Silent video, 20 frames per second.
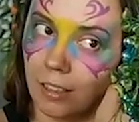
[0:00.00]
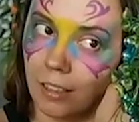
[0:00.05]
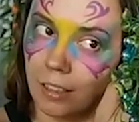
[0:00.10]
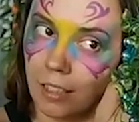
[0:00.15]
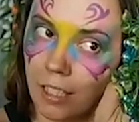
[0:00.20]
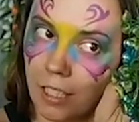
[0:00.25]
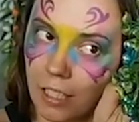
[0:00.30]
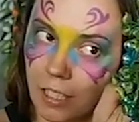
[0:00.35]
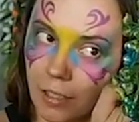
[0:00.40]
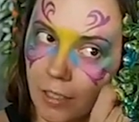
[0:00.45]

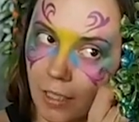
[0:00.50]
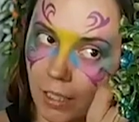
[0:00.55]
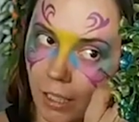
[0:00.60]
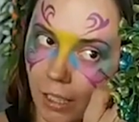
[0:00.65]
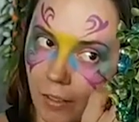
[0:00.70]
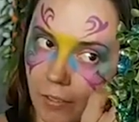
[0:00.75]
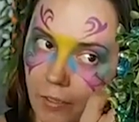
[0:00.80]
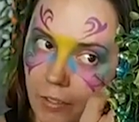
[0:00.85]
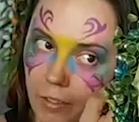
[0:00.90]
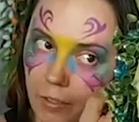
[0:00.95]
So I
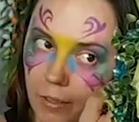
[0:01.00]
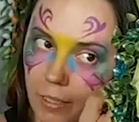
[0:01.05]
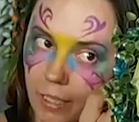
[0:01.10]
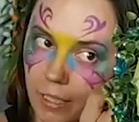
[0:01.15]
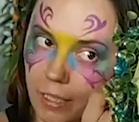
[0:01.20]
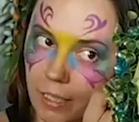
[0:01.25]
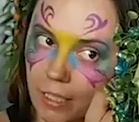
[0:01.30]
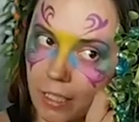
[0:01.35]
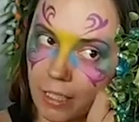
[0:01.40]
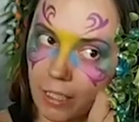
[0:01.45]
love doing
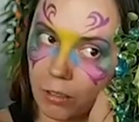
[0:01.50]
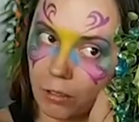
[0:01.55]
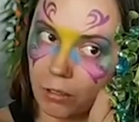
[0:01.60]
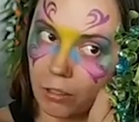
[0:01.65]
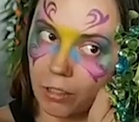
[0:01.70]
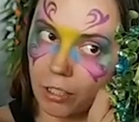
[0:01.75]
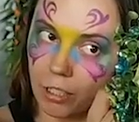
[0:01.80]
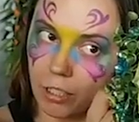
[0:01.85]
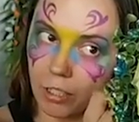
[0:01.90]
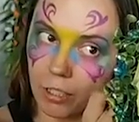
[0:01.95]
these little
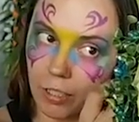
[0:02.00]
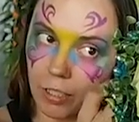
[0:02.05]
curls